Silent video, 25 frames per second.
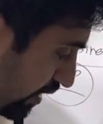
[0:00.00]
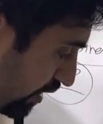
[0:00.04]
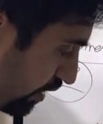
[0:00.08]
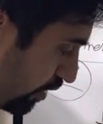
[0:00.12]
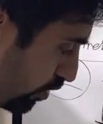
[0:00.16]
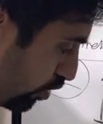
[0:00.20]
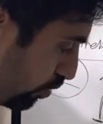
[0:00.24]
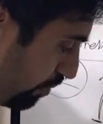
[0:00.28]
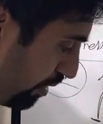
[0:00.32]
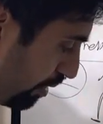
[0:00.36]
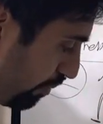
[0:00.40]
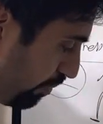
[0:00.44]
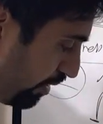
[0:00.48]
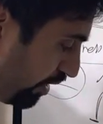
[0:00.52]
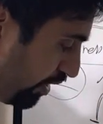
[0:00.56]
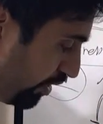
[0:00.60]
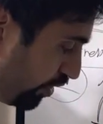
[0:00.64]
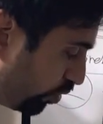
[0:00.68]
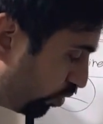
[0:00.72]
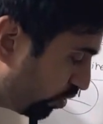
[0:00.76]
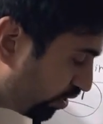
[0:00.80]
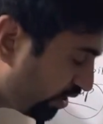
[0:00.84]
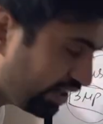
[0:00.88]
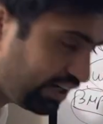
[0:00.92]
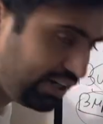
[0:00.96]
to maybe
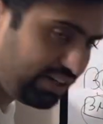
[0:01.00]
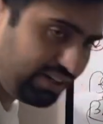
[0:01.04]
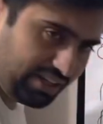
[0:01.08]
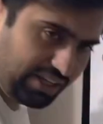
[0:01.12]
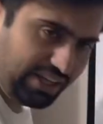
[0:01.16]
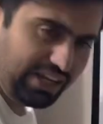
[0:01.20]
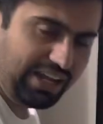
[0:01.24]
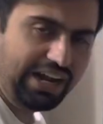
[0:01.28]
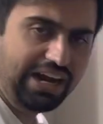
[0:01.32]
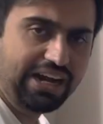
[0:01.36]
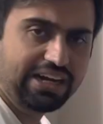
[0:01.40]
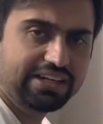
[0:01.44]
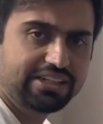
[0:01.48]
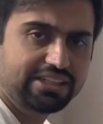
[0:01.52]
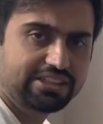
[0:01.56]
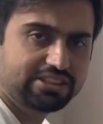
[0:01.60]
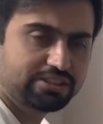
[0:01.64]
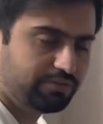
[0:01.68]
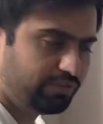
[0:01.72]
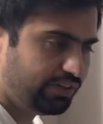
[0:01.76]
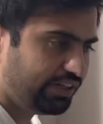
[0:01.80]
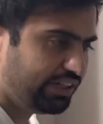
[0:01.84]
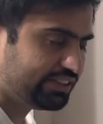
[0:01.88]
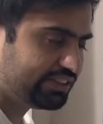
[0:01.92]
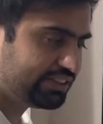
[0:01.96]
neutral at this
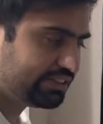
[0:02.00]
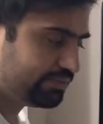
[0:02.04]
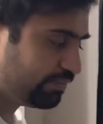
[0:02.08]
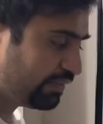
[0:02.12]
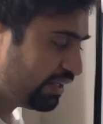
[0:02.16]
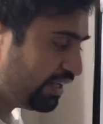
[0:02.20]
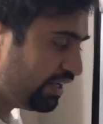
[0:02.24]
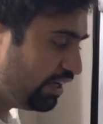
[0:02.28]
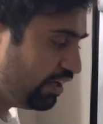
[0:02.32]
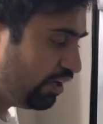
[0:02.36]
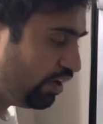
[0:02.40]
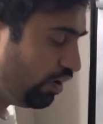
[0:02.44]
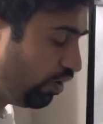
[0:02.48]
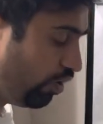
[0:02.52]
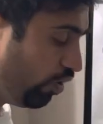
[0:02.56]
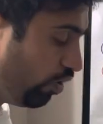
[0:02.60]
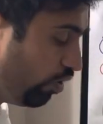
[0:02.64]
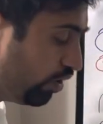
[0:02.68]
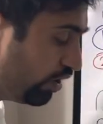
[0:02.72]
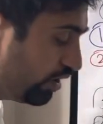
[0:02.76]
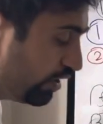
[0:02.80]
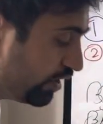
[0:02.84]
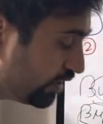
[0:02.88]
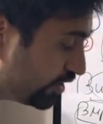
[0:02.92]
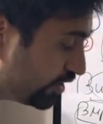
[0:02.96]
phase or